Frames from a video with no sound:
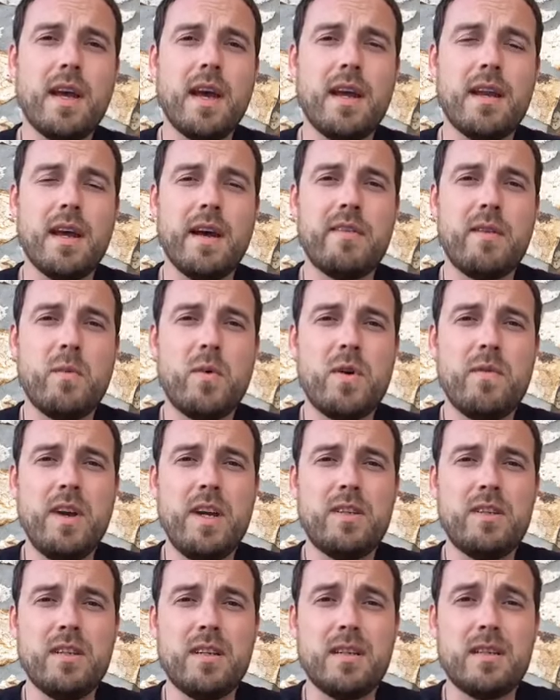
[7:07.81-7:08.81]
and have the
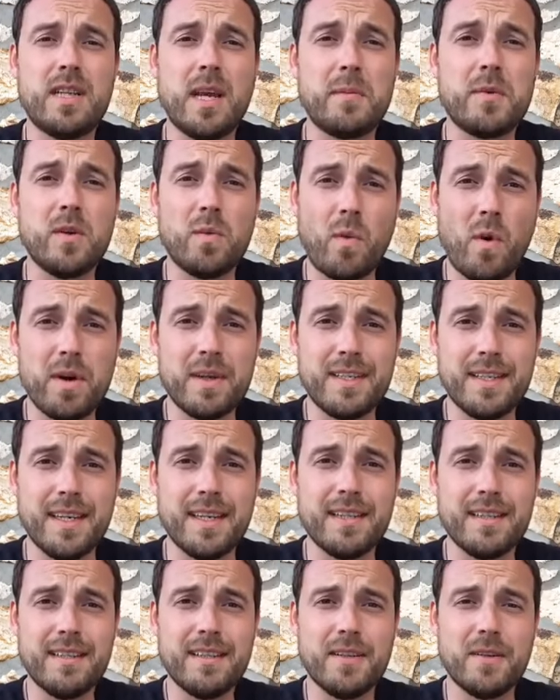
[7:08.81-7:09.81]
motivation to step towards it
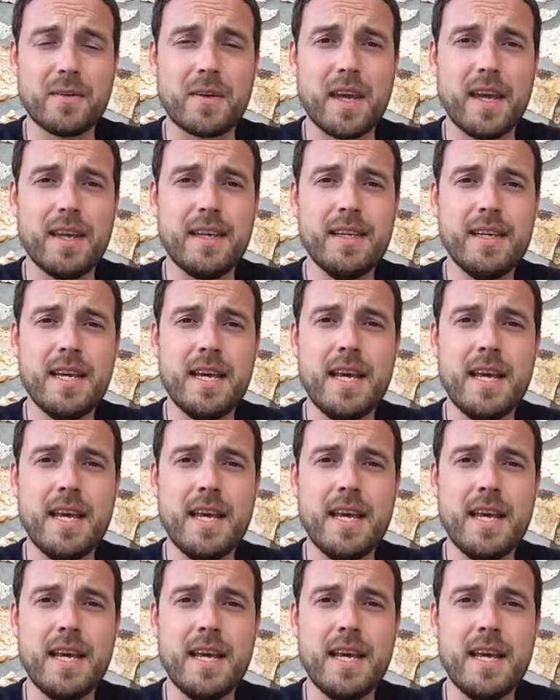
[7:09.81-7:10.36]
okay?